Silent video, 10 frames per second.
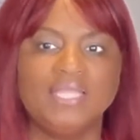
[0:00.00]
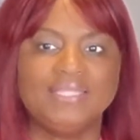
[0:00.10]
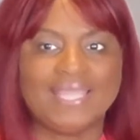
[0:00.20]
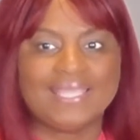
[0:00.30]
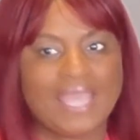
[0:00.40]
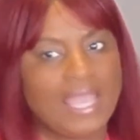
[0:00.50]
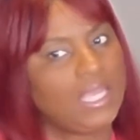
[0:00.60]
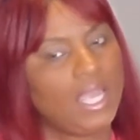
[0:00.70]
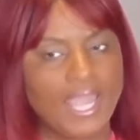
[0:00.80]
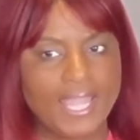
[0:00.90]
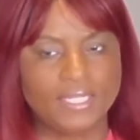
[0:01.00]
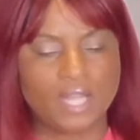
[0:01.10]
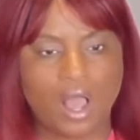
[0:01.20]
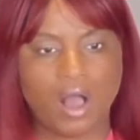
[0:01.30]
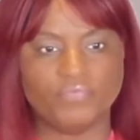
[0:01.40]
the gay
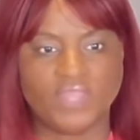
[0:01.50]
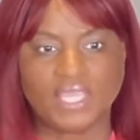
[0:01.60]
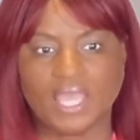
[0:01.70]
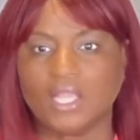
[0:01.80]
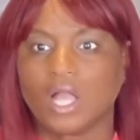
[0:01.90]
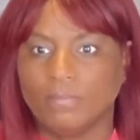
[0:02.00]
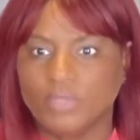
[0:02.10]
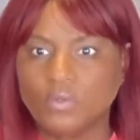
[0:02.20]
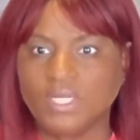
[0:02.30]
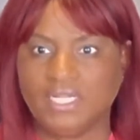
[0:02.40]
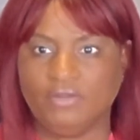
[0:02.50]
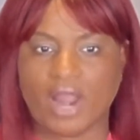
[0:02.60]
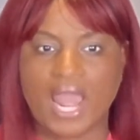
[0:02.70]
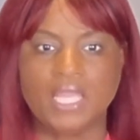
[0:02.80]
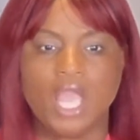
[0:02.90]
and the gay community,
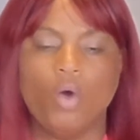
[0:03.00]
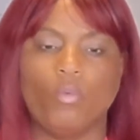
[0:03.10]
right,